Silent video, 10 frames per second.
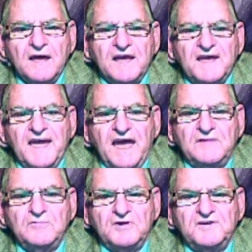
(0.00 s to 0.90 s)

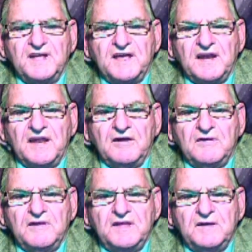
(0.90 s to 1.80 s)
God will declare
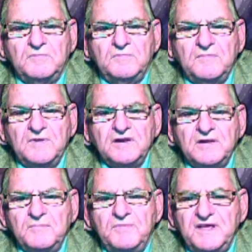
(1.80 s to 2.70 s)
him
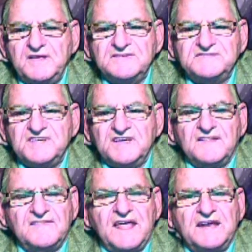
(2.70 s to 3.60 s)
to be his
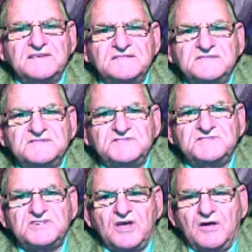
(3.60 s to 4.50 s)
son. That is in
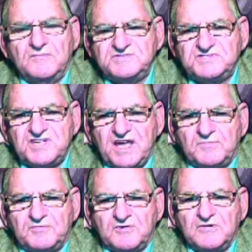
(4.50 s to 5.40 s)
Psalms
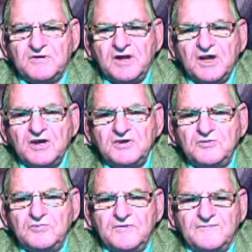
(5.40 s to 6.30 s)
chapter
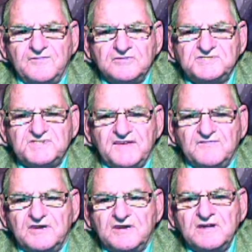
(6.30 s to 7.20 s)
2 and verse
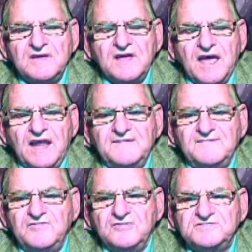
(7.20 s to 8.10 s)
7. And in
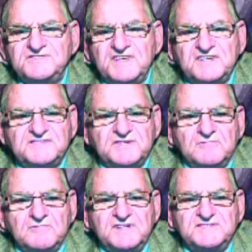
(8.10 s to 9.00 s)
verse 6 it
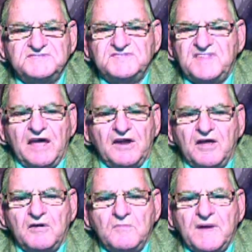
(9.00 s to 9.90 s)
reads, "Thou
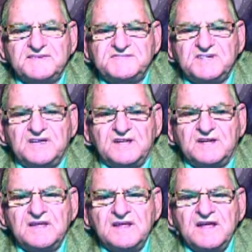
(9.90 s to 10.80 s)
art my son,
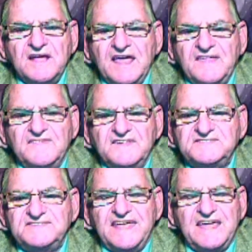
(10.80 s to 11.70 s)
and
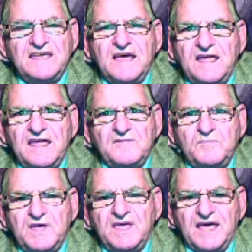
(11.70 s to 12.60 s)
this day I have
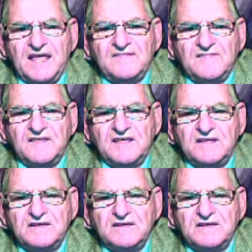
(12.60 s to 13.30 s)
begotten thee."